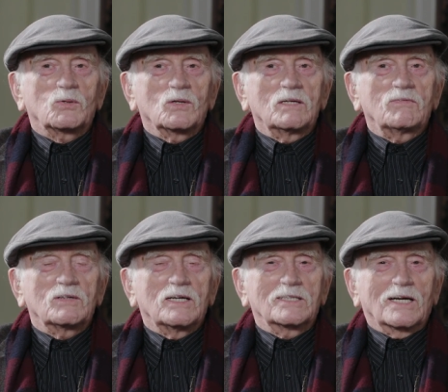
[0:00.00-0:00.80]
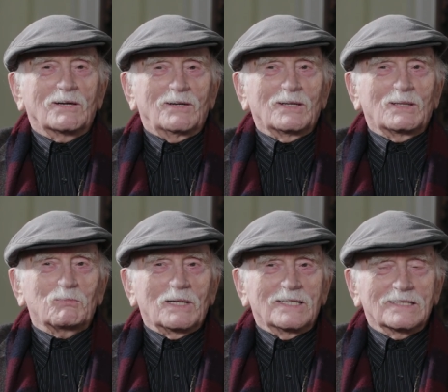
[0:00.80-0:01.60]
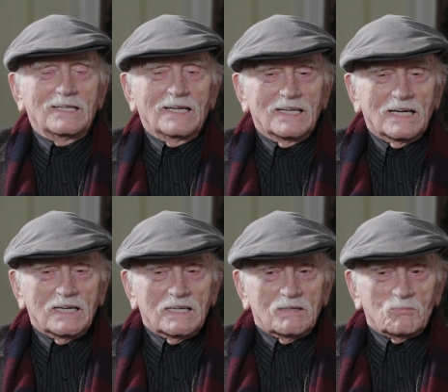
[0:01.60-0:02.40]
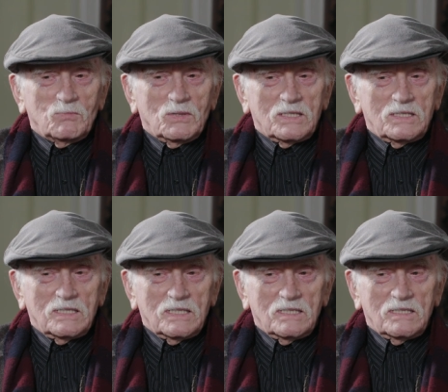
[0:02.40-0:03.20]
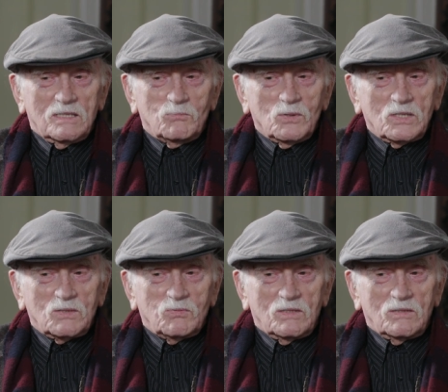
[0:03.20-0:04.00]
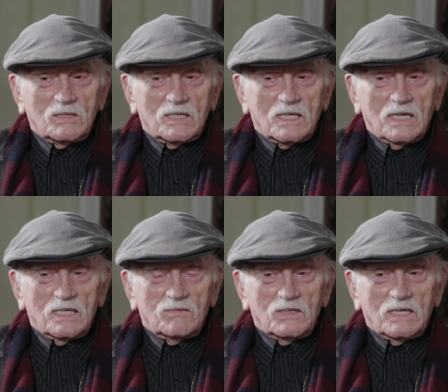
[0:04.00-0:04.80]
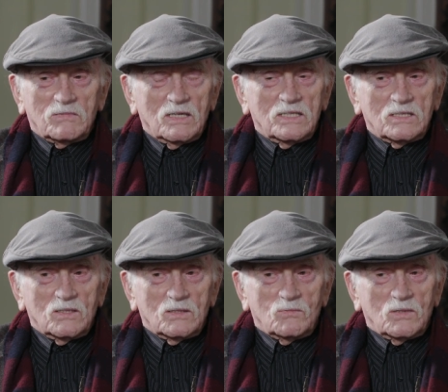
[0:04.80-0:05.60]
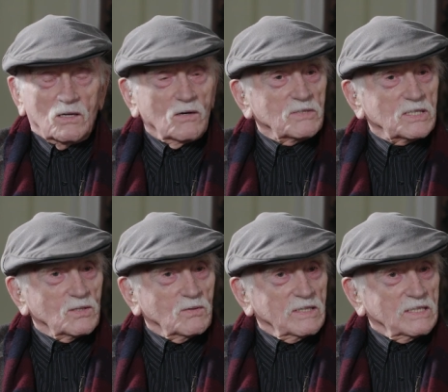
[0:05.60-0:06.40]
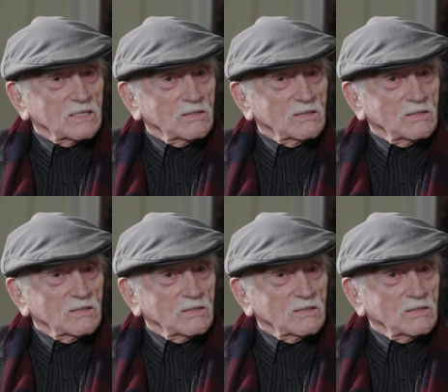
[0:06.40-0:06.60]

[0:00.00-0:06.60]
proliferating around the place. Yeah. But uh, the books were kind of, I, I, don't know, they were love stories